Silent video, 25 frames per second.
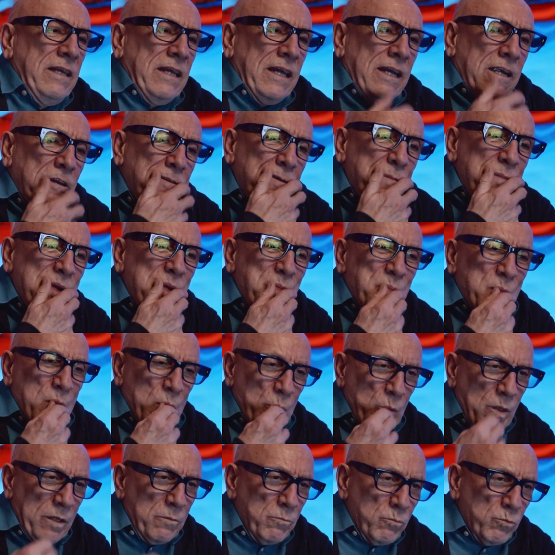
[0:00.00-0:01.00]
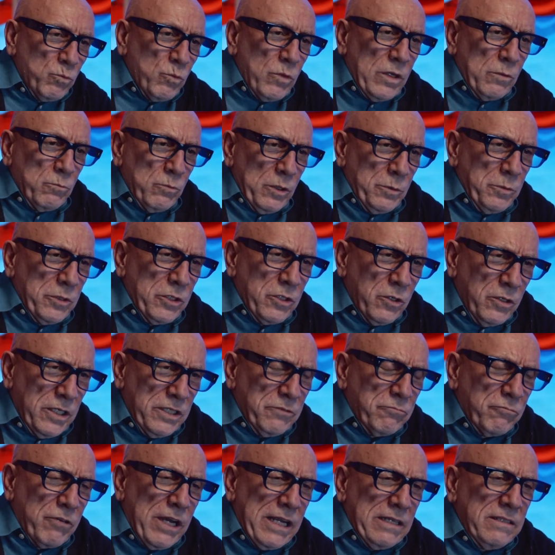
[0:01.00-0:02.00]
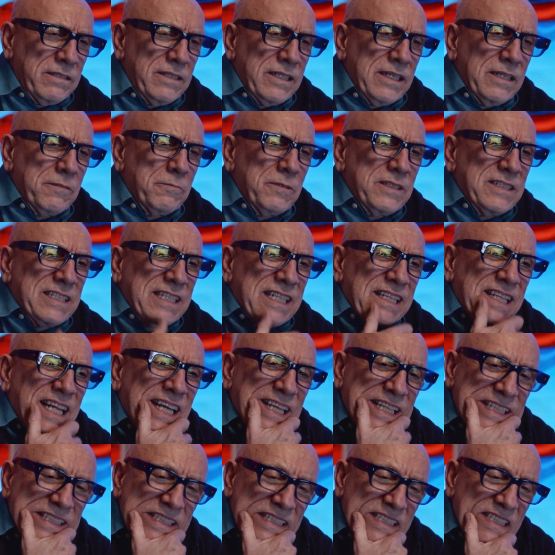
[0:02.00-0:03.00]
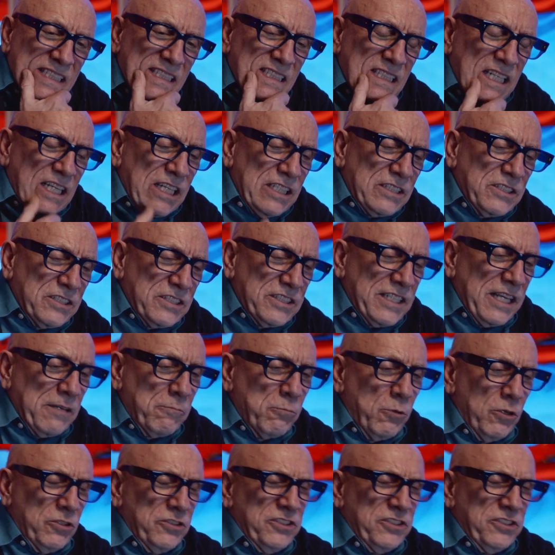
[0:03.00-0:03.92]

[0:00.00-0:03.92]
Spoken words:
I remember when we were going round there with the clients, and they'd